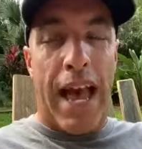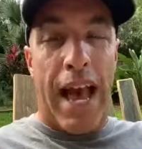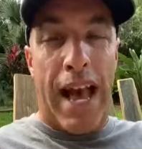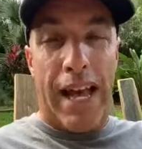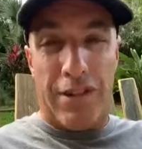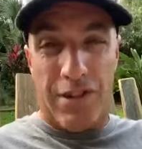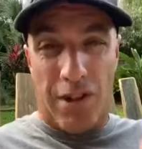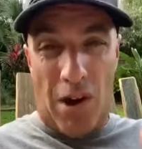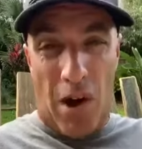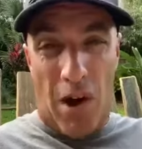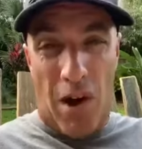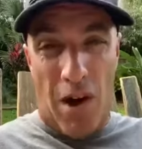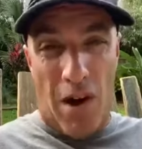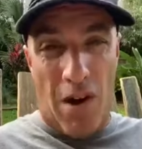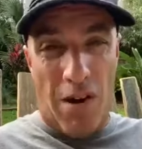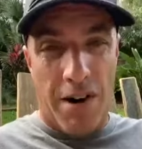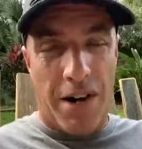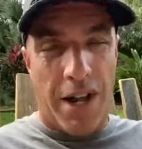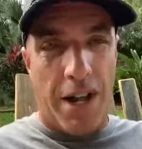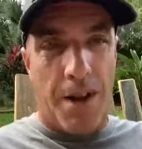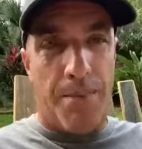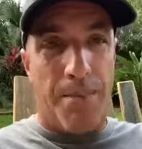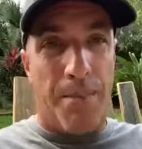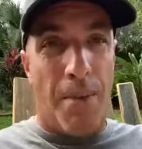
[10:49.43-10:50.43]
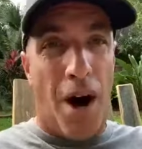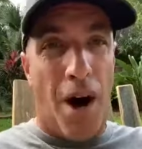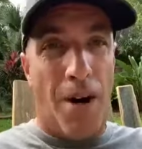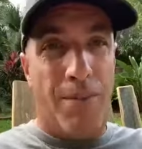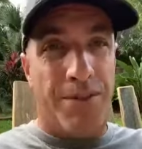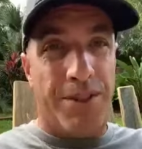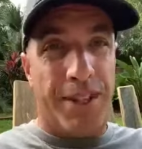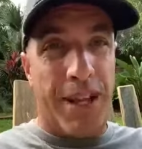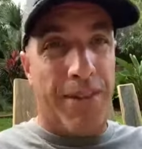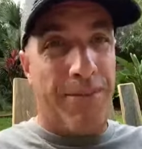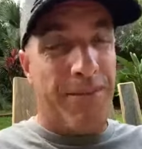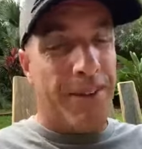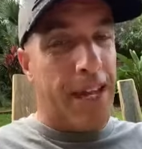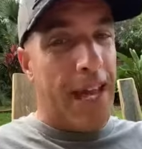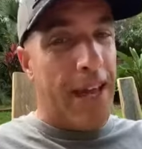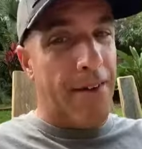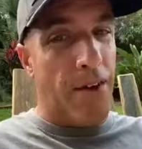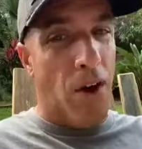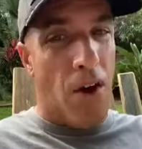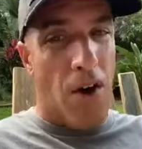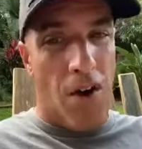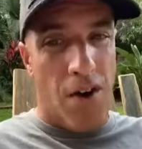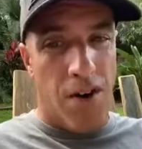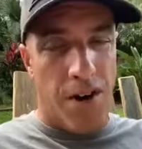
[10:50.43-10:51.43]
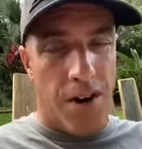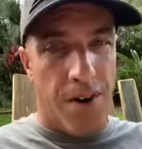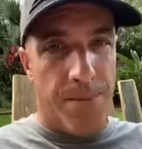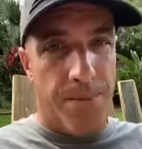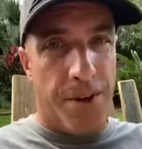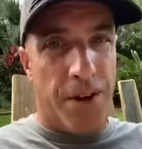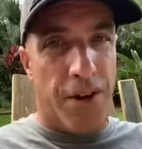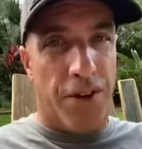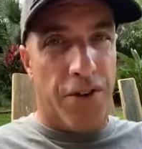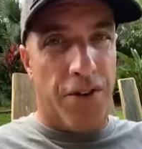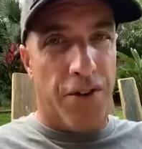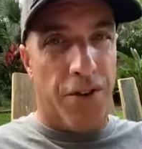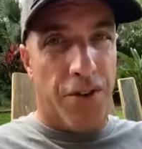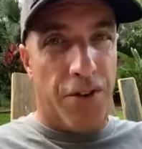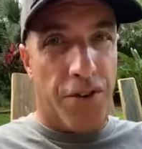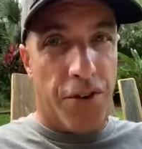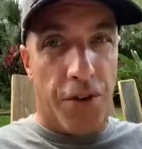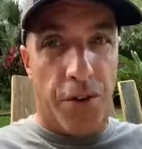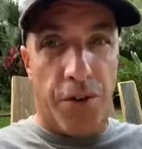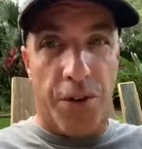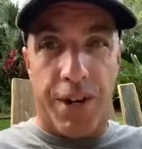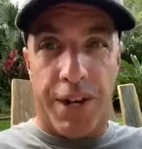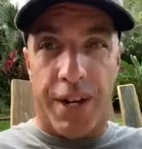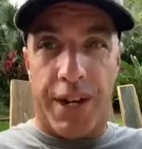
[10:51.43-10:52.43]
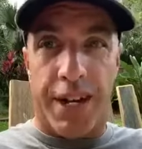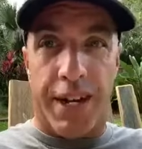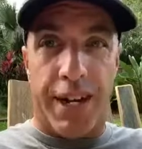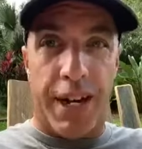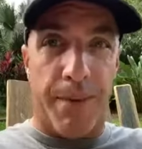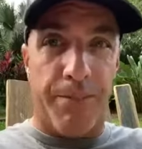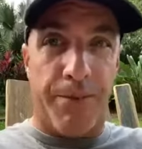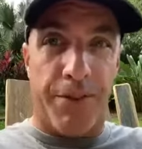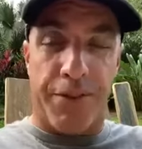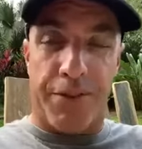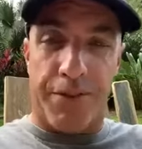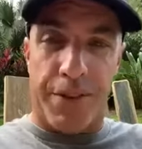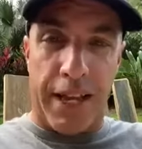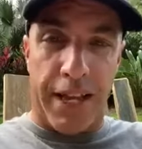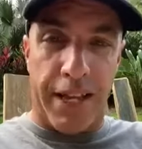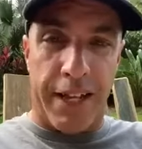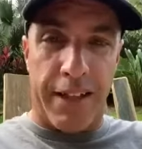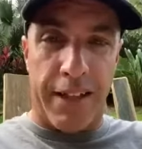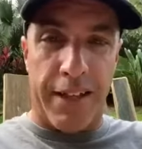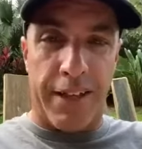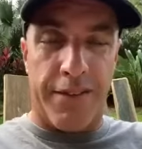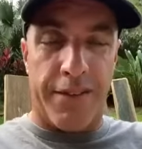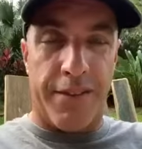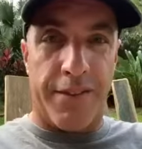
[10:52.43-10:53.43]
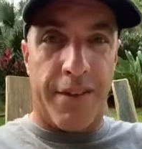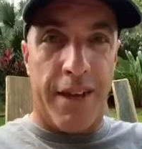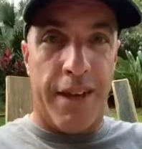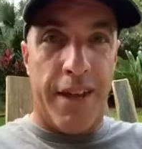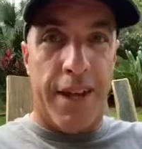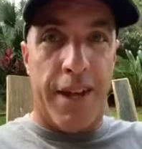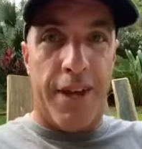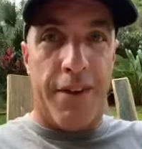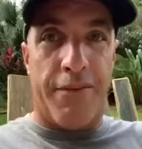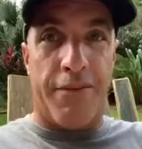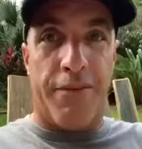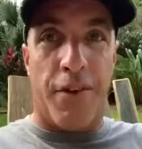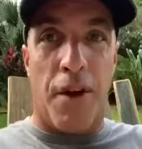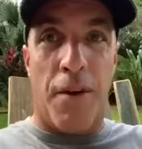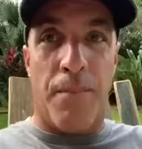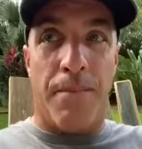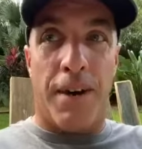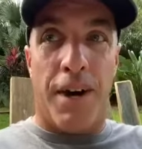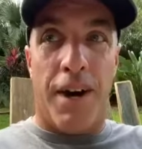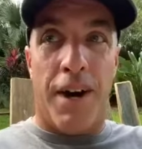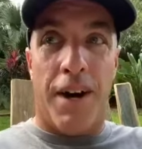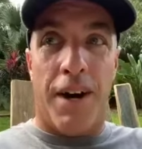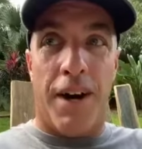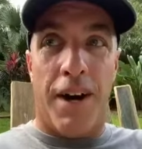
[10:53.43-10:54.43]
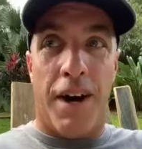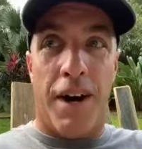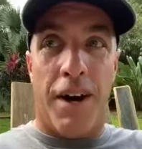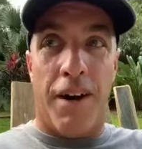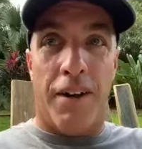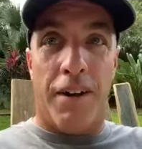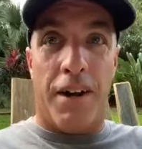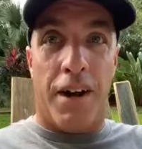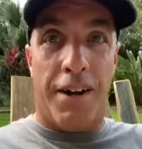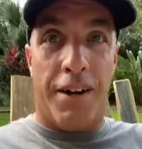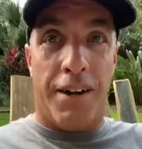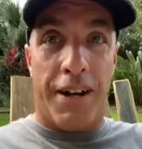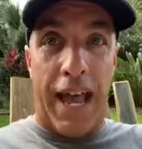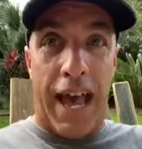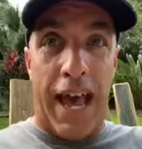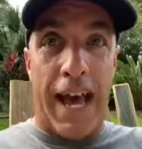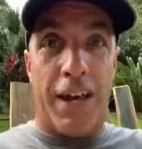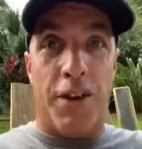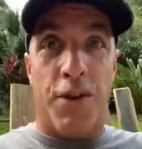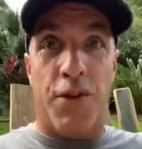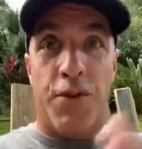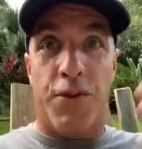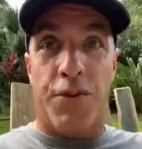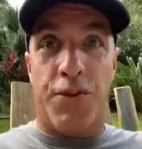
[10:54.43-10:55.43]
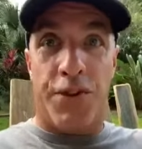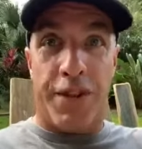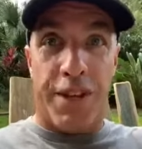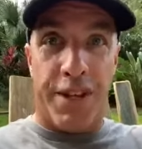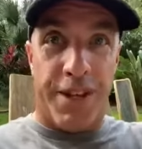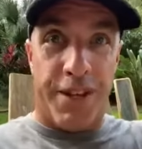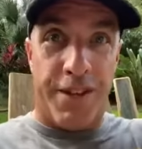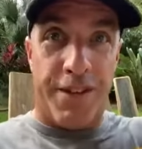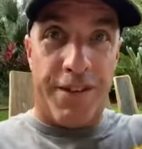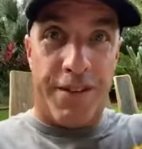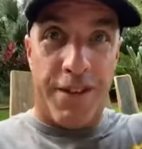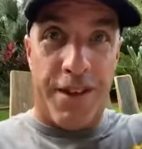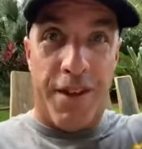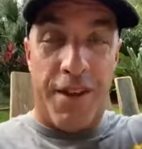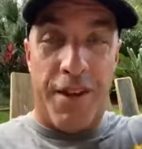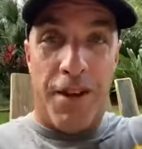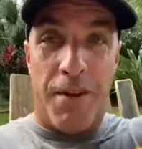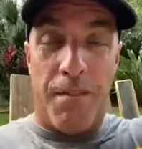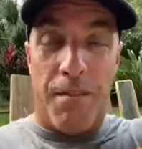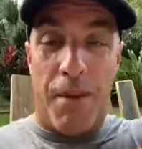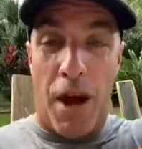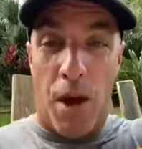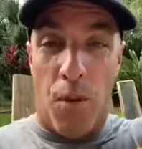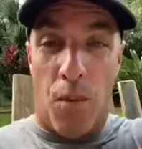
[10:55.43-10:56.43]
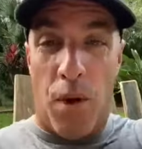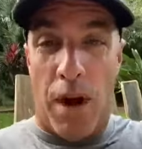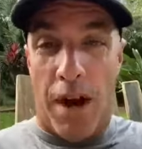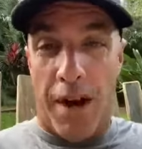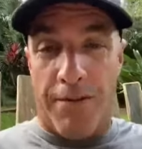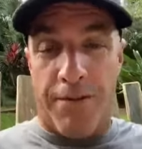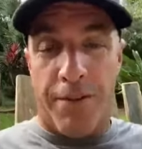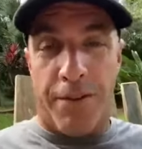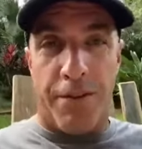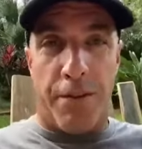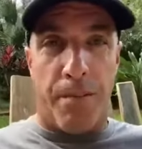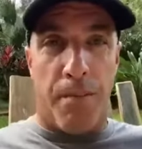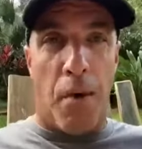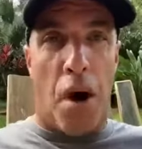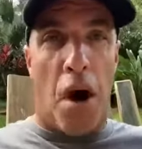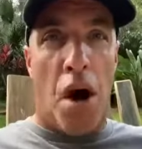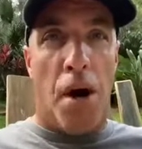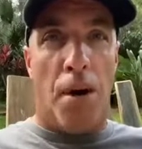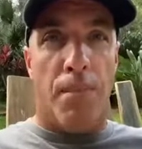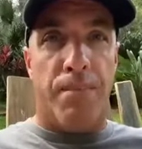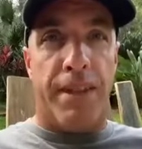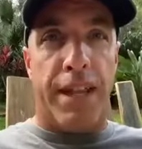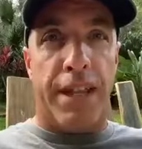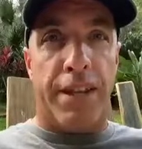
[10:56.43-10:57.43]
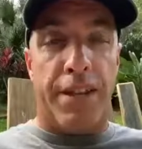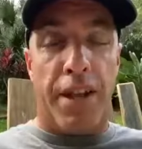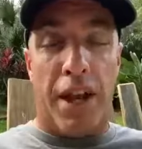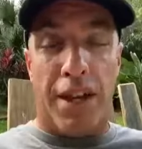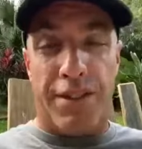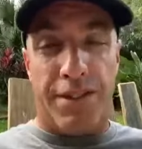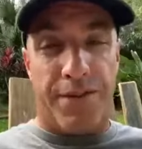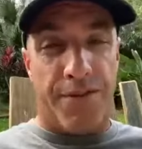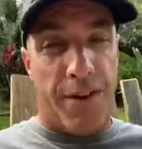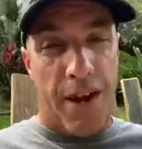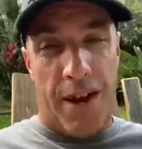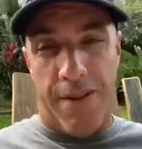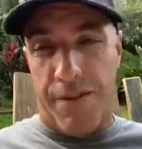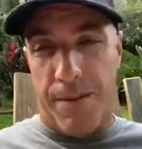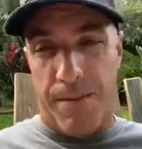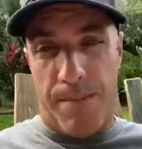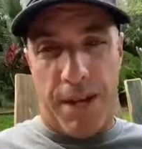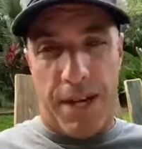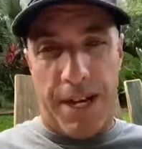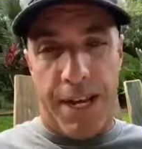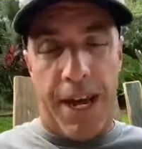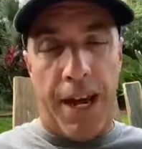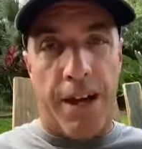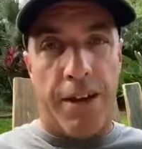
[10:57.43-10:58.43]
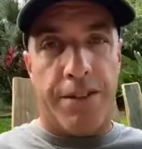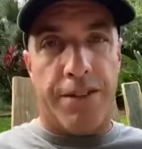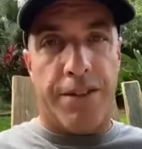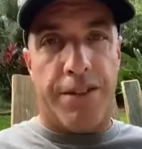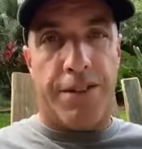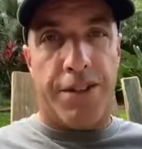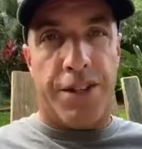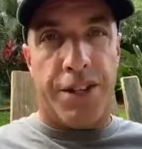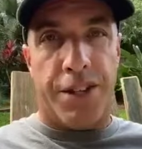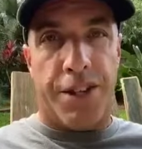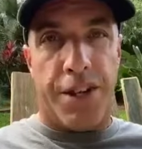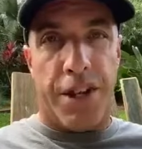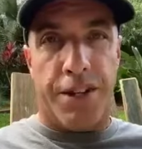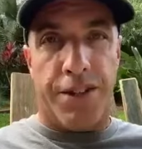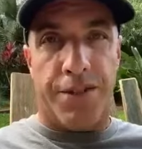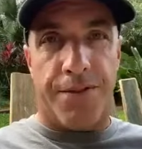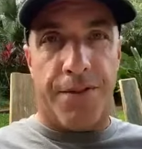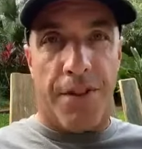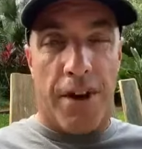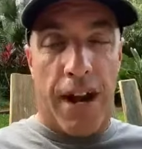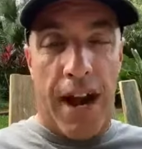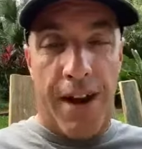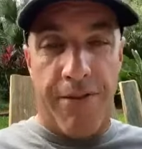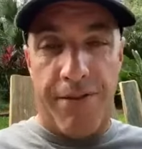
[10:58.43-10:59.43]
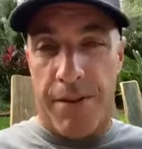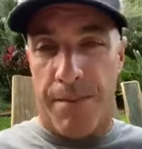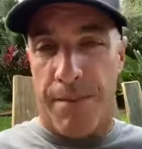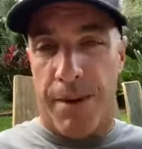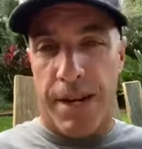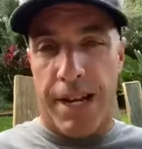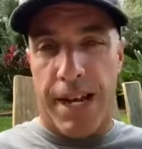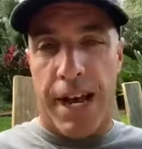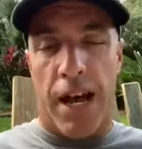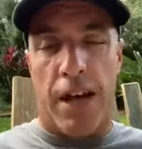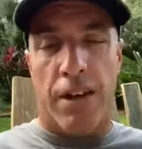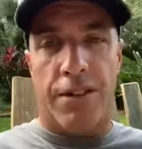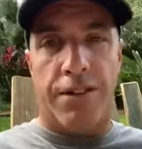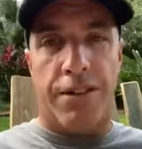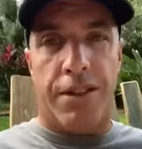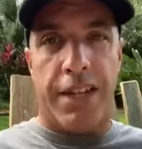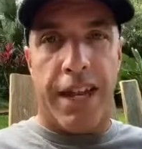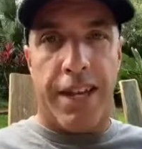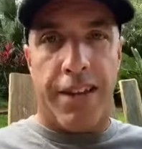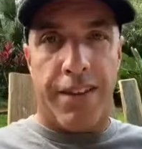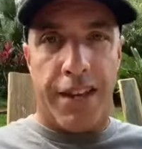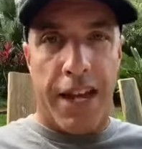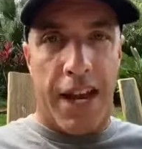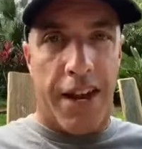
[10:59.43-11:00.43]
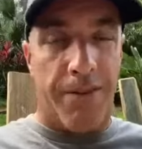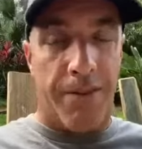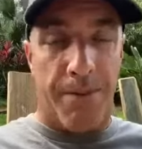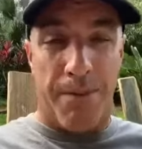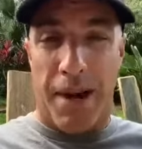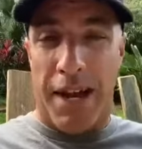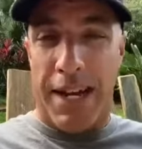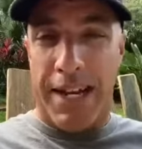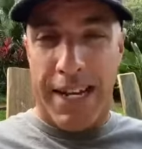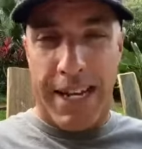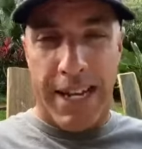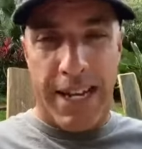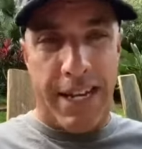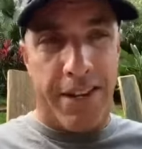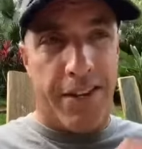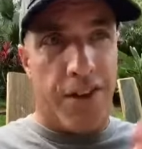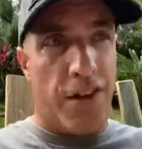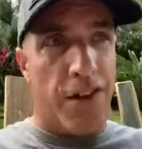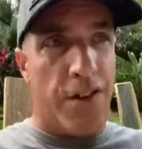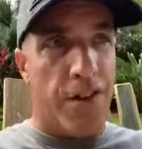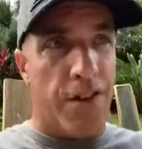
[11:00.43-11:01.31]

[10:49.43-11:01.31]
as hard. Moms definitely have it harder because you're doing, and I'm just saying this from a, a, a, dad who sees my wife as a mom that does for everybody else. She does for everybody else, takes care of my needs,